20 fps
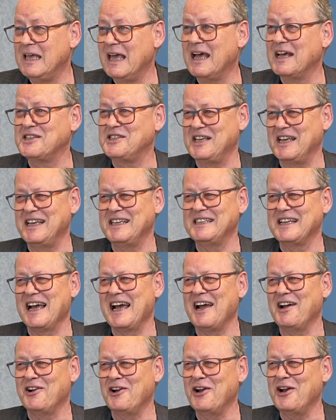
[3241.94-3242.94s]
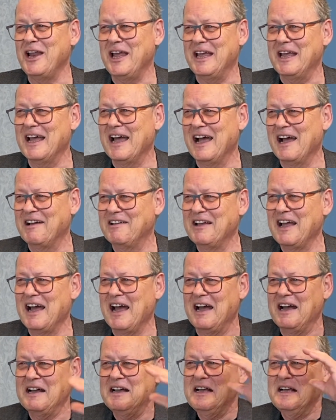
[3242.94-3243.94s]
Yes, exactly. Ernie,
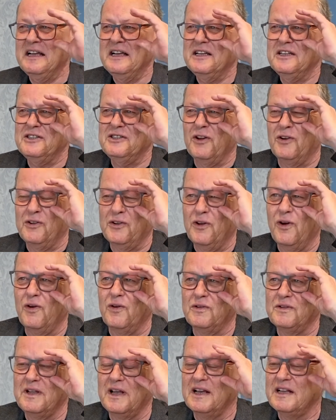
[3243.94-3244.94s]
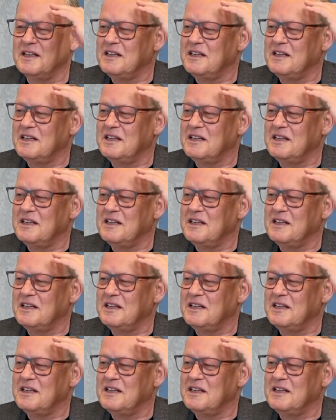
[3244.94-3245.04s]
yes. So no,